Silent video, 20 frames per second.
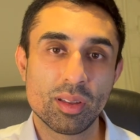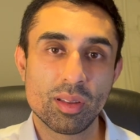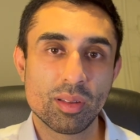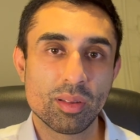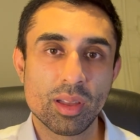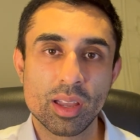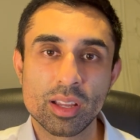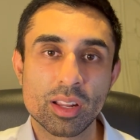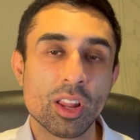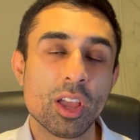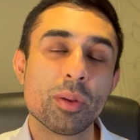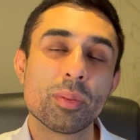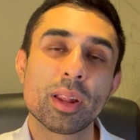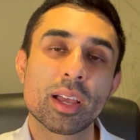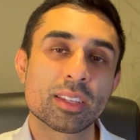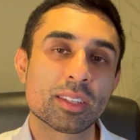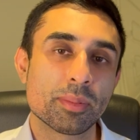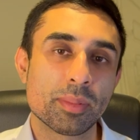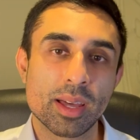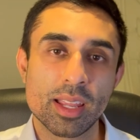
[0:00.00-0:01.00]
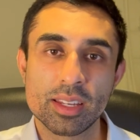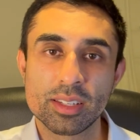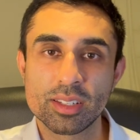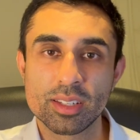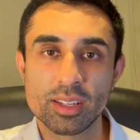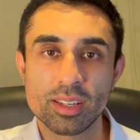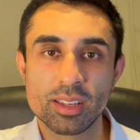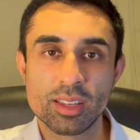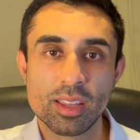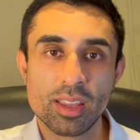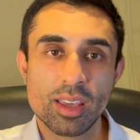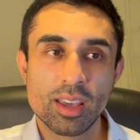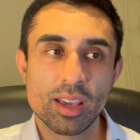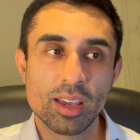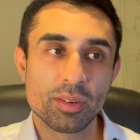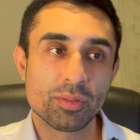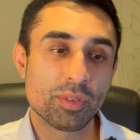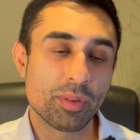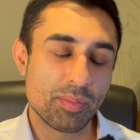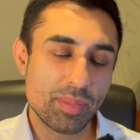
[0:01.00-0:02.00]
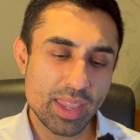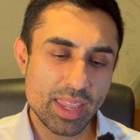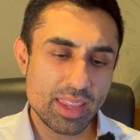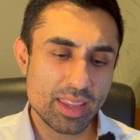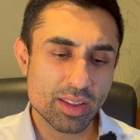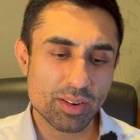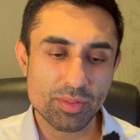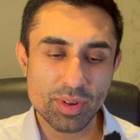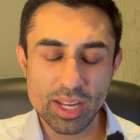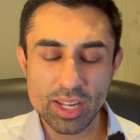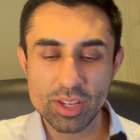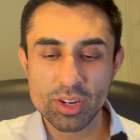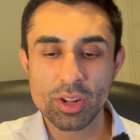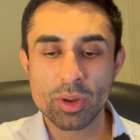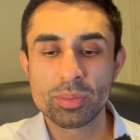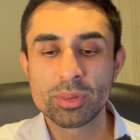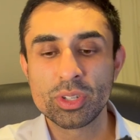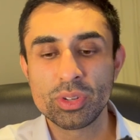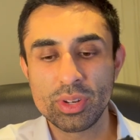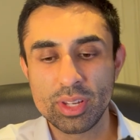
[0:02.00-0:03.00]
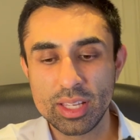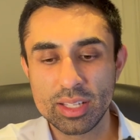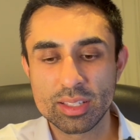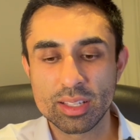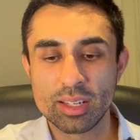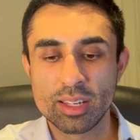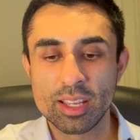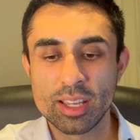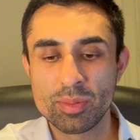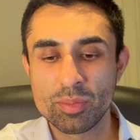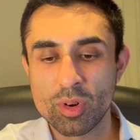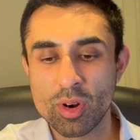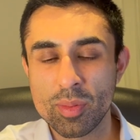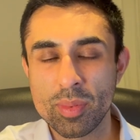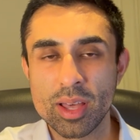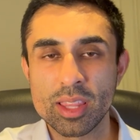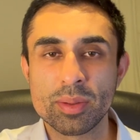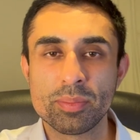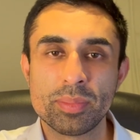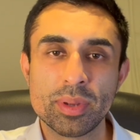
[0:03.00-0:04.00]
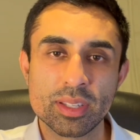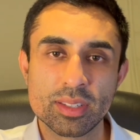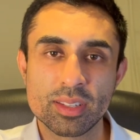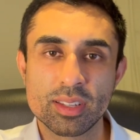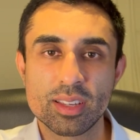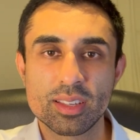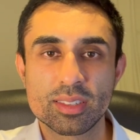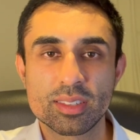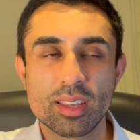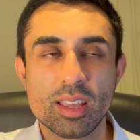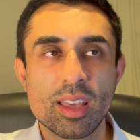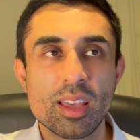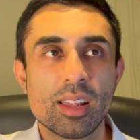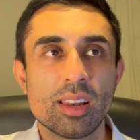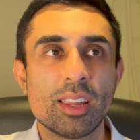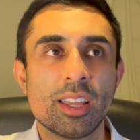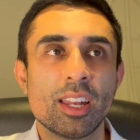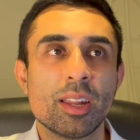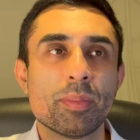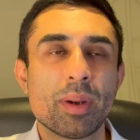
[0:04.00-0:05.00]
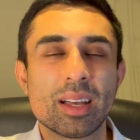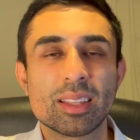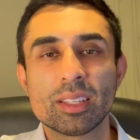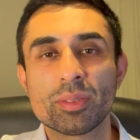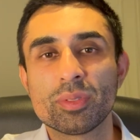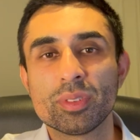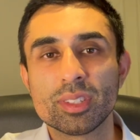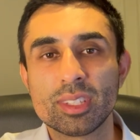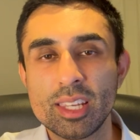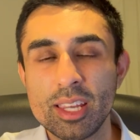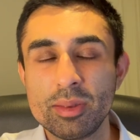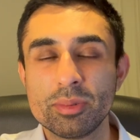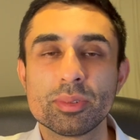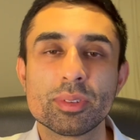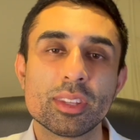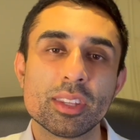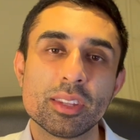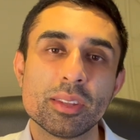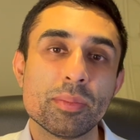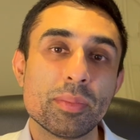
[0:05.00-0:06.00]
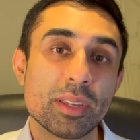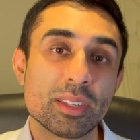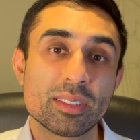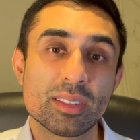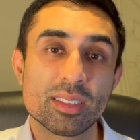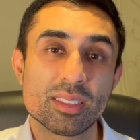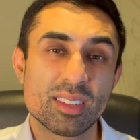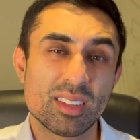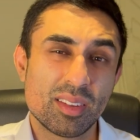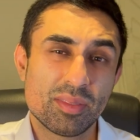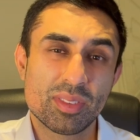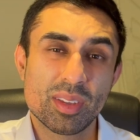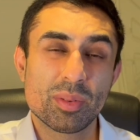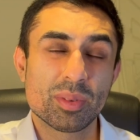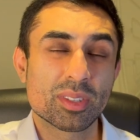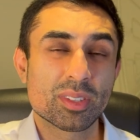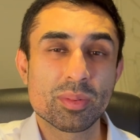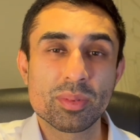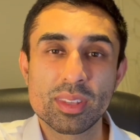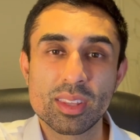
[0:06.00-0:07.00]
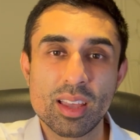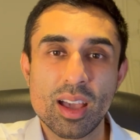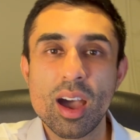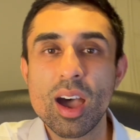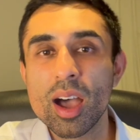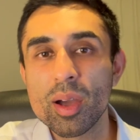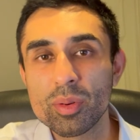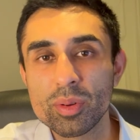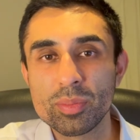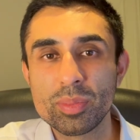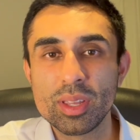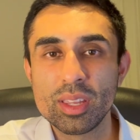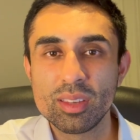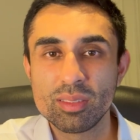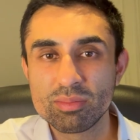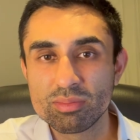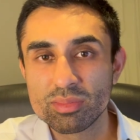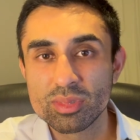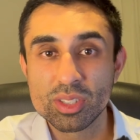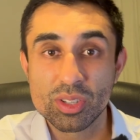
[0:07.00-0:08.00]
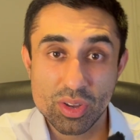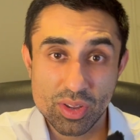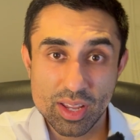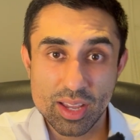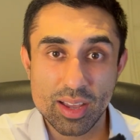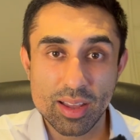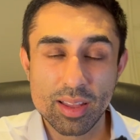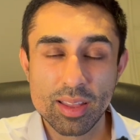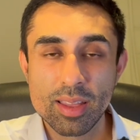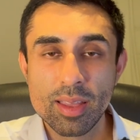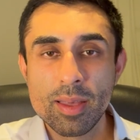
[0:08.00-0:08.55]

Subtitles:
a global asset manager. And for me, a really good opportunity to learn more about the business, learn about different teams within the business. And if there was something that I would be good at,